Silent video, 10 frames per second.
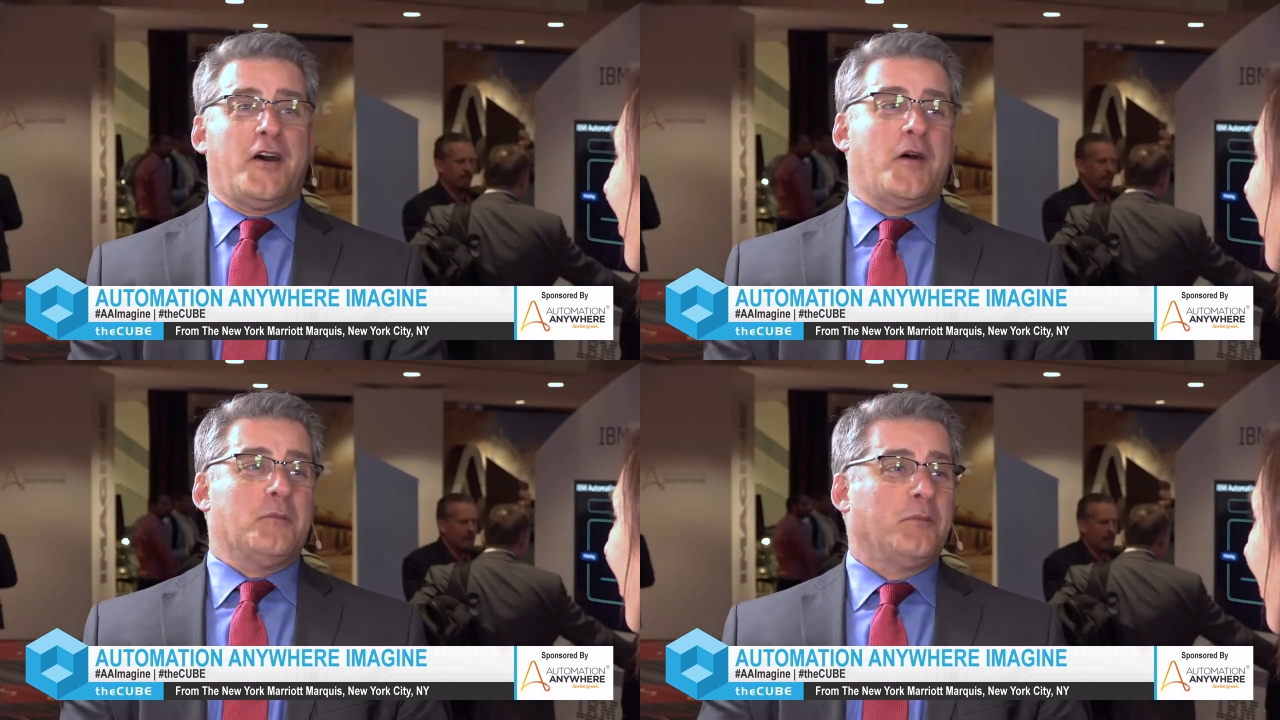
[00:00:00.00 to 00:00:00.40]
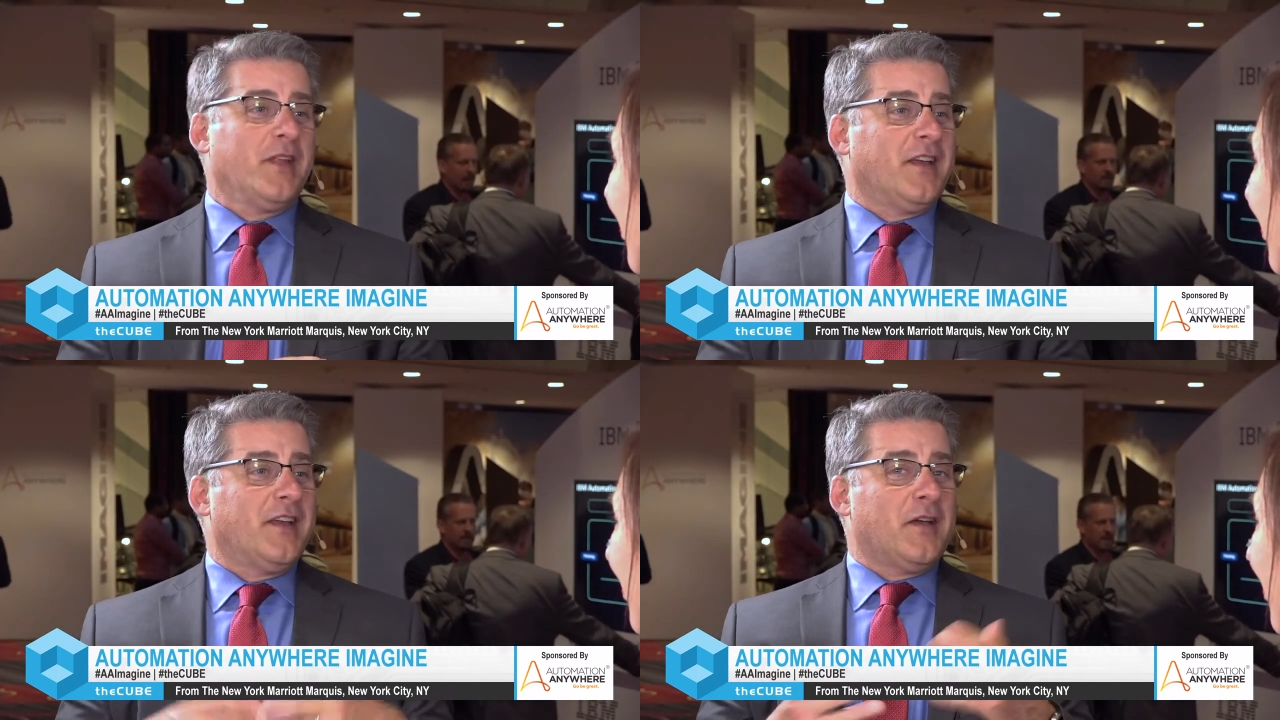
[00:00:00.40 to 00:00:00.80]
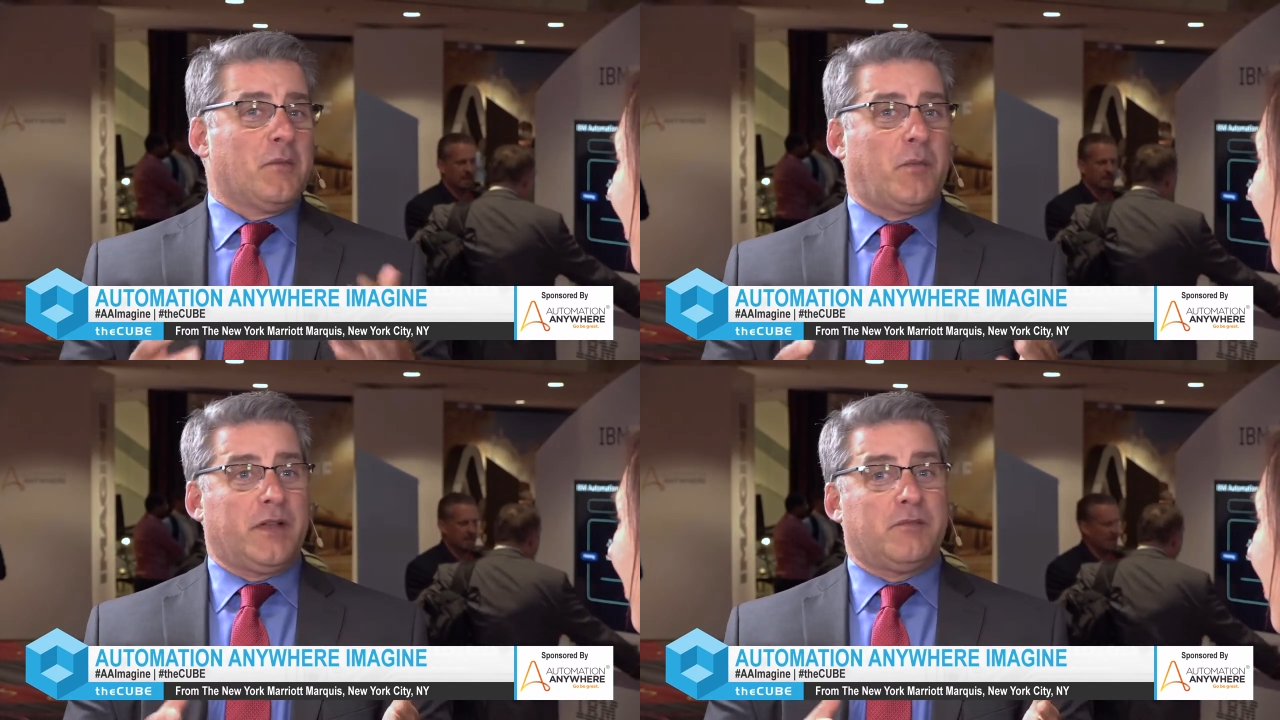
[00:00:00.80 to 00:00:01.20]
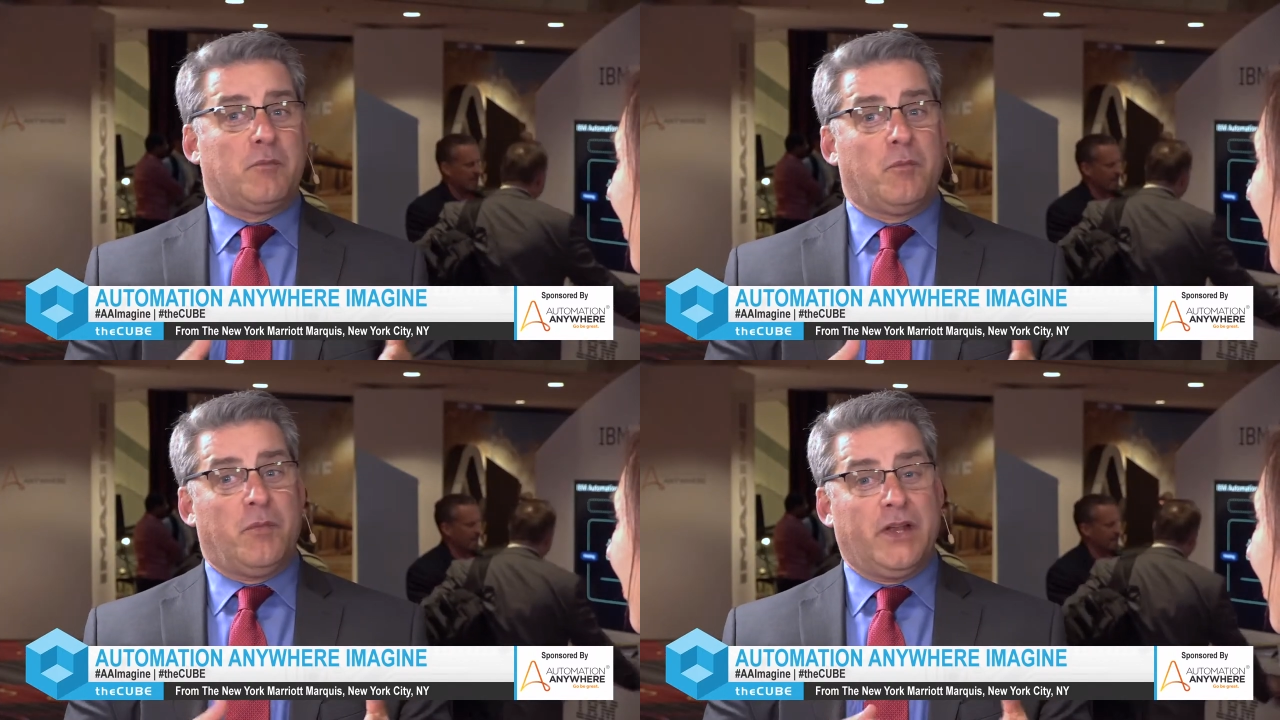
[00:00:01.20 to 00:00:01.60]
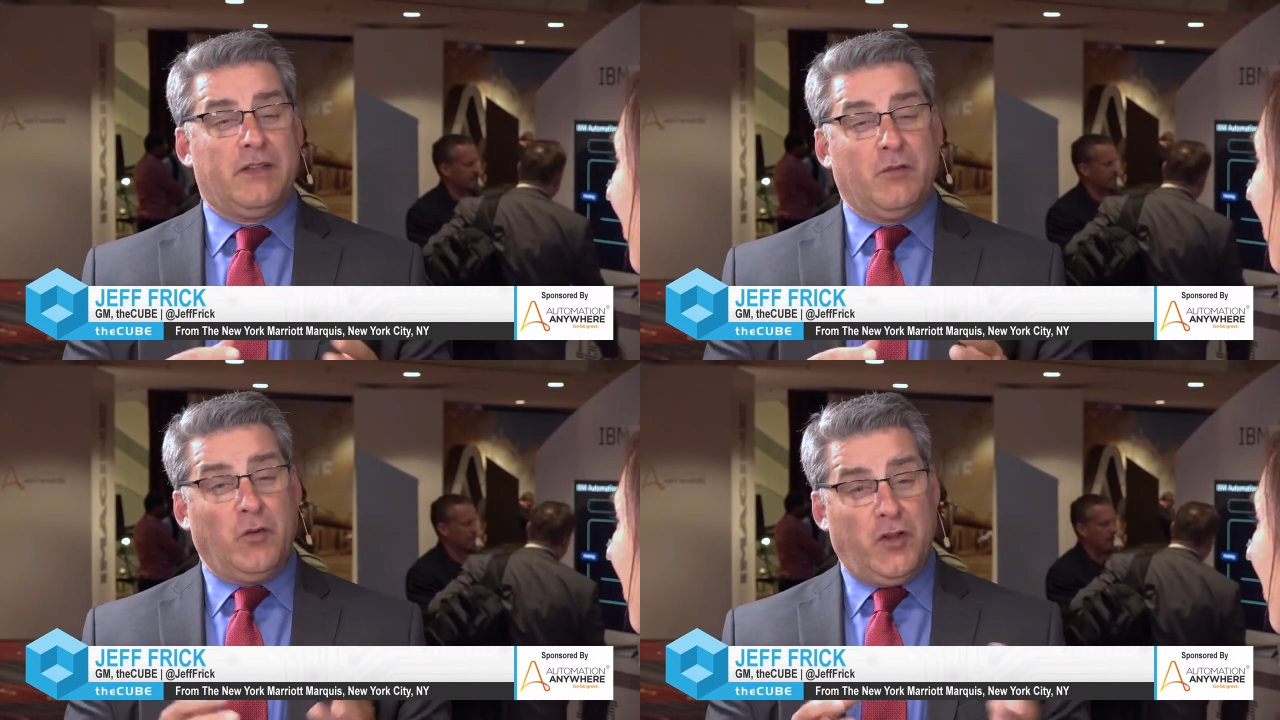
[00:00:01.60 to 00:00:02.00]
Speaker 1: Um, but
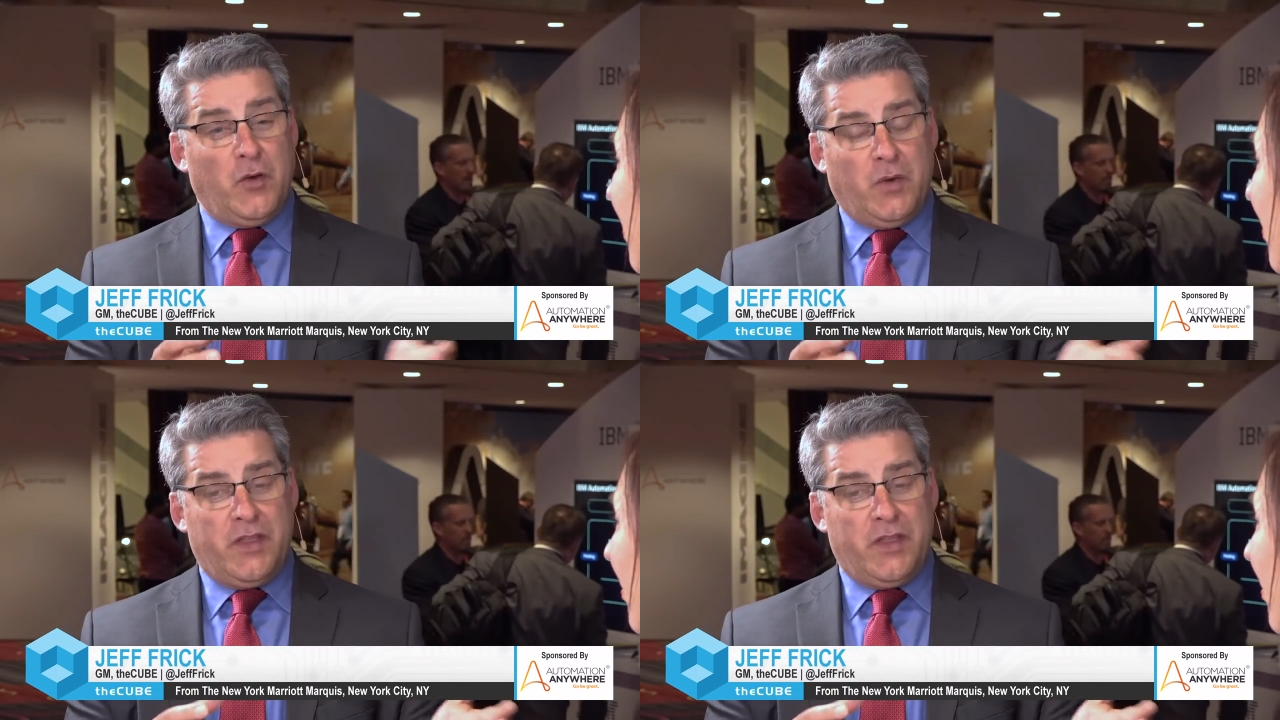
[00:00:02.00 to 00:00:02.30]
but you know,